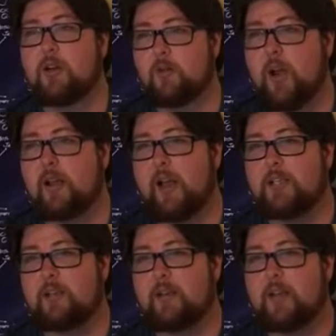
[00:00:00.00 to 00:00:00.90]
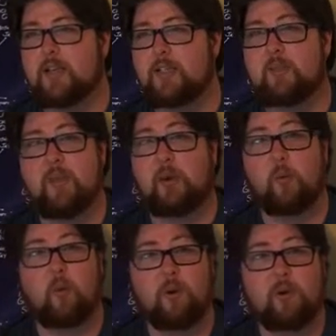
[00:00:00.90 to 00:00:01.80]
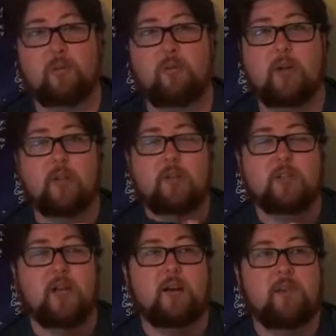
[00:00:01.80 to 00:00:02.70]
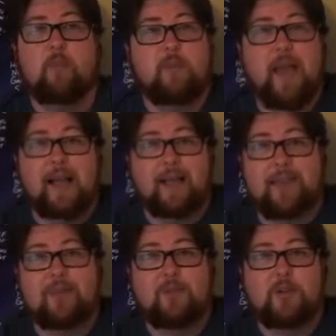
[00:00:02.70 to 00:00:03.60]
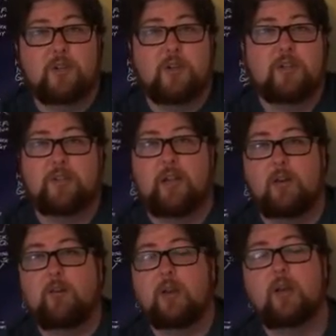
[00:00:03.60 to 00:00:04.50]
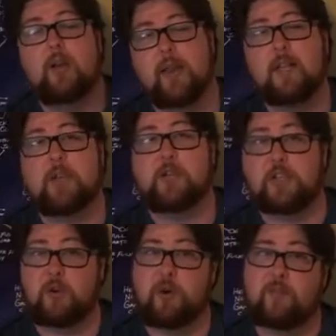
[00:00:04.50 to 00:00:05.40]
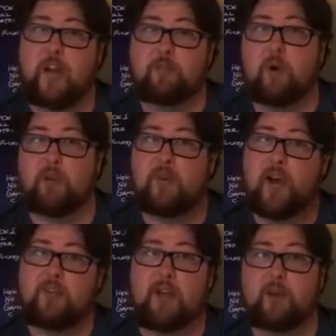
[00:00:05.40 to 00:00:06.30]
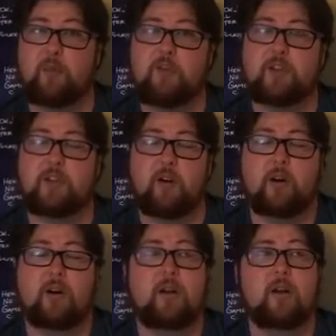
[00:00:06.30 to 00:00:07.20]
Ryan Gosling has done better work in other stuff. He'll be back again for sure. He's, that dude's a certified, bona fide fucking movie star.